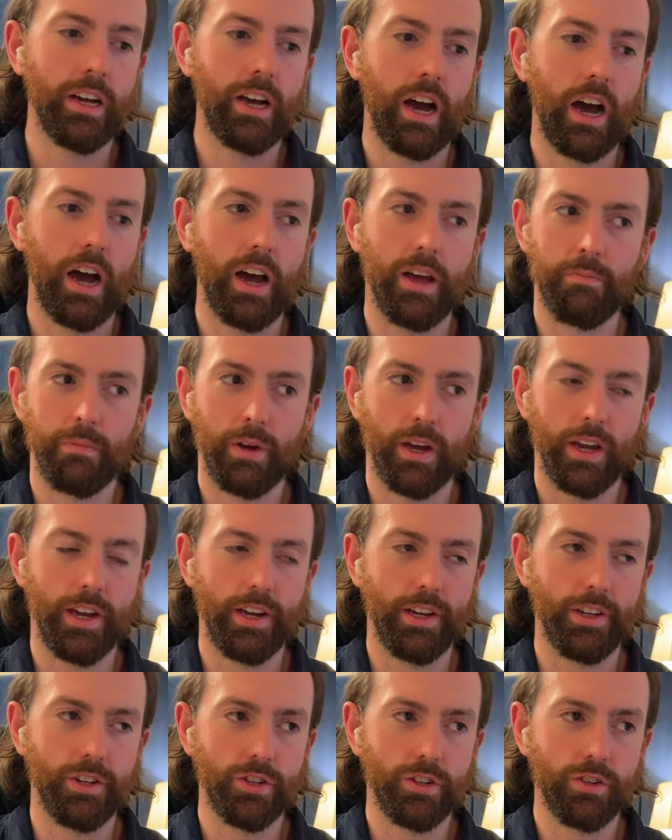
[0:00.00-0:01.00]
I'm
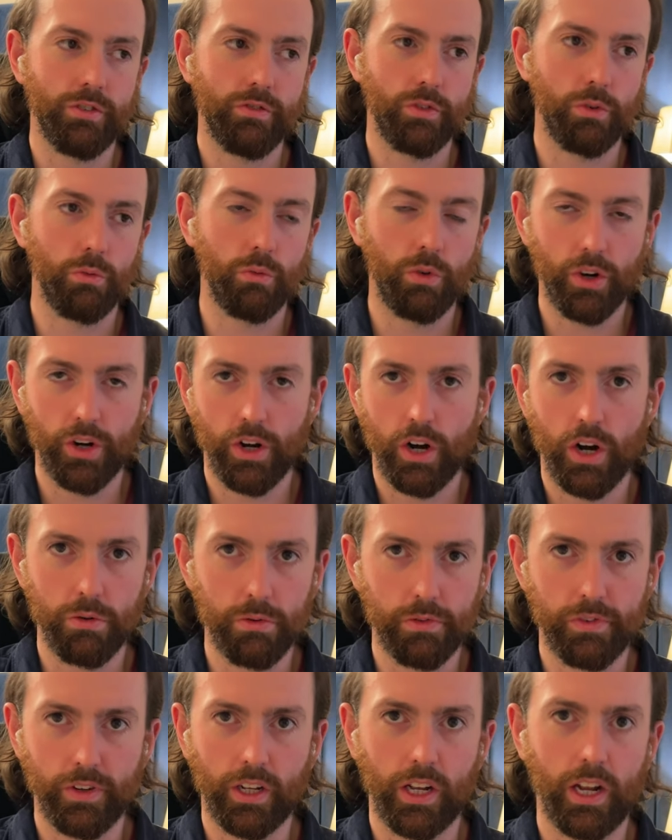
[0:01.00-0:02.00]
paid for 1 hour
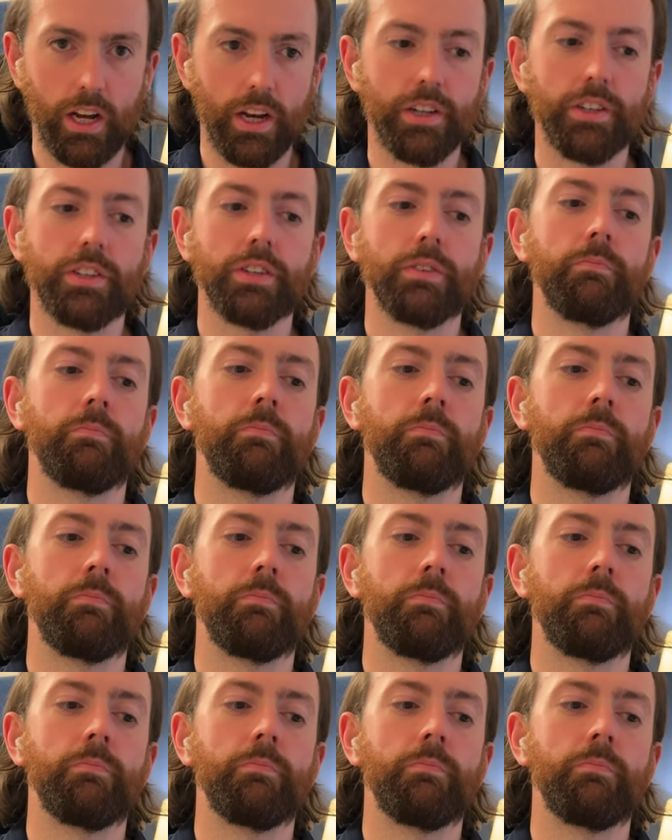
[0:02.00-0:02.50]
with a client.